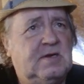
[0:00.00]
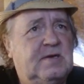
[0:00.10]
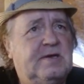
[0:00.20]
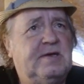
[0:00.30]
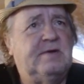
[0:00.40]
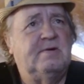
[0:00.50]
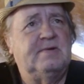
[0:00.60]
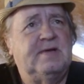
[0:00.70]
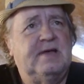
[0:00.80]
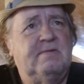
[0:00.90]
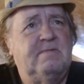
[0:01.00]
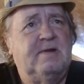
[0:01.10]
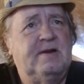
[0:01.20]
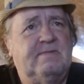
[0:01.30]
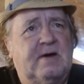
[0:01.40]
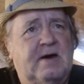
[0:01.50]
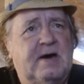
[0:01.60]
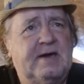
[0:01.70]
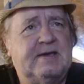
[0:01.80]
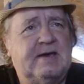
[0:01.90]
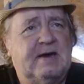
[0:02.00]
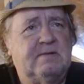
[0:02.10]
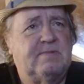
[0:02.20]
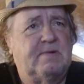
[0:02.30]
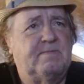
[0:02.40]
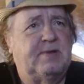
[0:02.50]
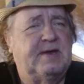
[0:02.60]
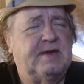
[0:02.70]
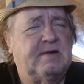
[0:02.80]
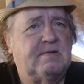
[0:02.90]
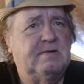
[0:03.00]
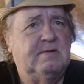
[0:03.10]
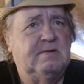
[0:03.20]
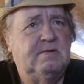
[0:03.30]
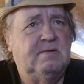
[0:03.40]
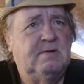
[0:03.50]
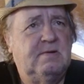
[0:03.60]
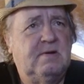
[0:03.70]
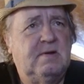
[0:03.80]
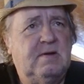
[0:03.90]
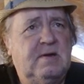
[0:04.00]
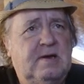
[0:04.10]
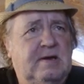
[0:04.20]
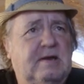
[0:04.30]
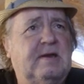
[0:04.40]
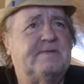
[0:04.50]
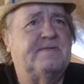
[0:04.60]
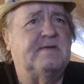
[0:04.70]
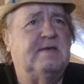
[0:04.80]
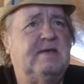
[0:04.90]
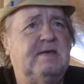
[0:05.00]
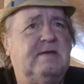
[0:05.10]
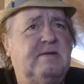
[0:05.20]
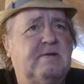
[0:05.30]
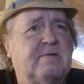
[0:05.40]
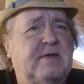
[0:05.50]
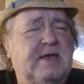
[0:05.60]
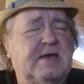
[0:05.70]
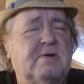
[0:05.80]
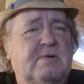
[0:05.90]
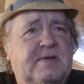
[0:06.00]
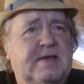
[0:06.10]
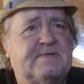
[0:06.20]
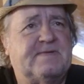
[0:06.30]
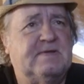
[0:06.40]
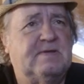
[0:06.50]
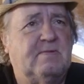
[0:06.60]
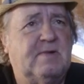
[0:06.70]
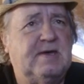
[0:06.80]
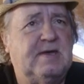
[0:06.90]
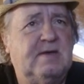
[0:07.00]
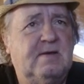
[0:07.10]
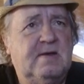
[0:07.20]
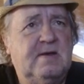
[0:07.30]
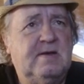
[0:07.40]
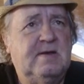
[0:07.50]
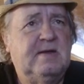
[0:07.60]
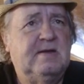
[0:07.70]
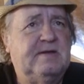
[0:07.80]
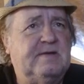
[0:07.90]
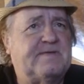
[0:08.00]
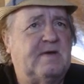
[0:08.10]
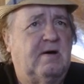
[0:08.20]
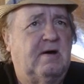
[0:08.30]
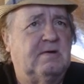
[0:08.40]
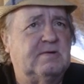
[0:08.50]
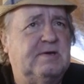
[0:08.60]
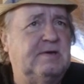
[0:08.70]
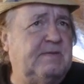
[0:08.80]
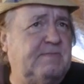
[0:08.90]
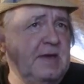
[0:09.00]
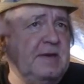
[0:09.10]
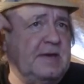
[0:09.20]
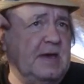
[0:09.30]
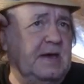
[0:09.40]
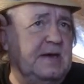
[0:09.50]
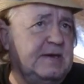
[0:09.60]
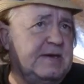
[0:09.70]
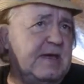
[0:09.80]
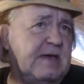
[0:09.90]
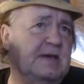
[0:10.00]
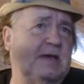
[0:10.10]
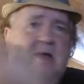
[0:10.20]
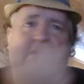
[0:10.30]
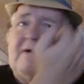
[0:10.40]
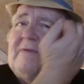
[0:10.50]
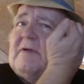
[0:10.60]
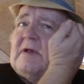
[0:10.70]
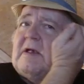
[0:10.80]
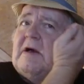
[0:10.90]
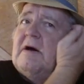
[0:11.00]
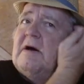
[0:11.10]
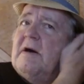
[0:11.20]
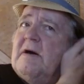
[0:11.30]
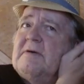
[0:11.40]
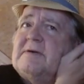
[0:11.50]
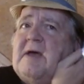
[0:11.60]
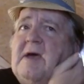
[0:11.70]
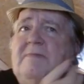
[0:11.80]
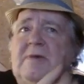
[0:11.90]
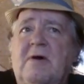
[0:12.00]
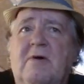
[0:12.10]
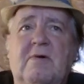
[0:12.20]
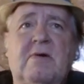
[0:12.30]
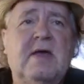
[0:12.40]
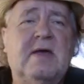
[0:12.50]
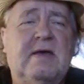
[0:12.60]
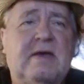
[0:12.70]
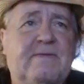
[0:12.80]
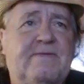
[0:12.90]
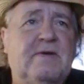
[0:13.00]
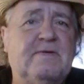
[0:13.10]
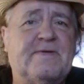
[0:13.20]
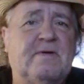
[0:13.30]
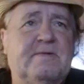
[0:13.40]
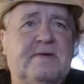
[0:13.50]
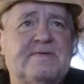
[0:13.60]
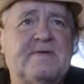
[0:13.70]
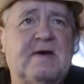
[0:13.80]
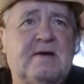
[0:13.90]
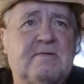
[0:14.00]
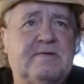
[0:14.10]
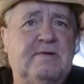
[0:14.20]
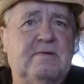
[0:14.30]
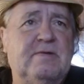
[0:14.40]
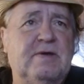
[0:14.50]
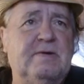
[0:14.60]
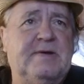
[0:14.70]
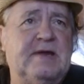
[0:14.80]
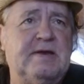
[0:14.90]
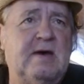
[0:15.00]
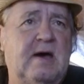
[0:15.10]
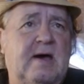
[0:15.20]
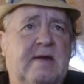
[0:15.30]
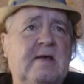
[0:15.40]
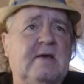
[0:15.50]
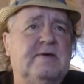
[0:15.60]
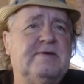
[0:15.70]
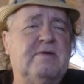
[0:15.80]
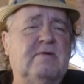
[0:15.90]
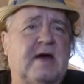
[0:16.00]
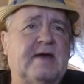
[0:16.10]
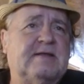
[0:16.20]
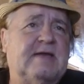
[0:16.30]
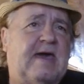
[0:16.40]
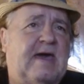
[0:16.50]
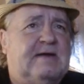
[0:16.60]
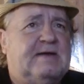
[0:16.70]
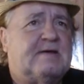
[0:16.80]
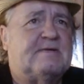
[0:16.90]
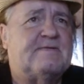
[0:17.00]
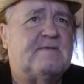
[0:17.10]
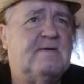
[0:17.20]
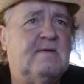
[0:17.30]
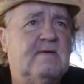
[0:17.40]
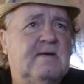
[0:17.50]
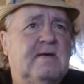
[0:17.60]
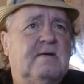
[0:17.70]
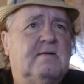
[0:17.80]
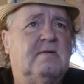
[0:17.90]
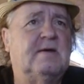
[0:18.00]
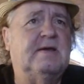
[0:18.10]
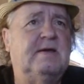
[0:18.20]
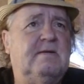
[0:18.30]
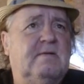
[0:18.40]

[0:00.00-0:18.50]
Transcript: You don't get rid of a high caliber player unless your ego gets in the way. This all could have been done and taken care of a long time ago if you so desired to. You did not. You like the annex. Look at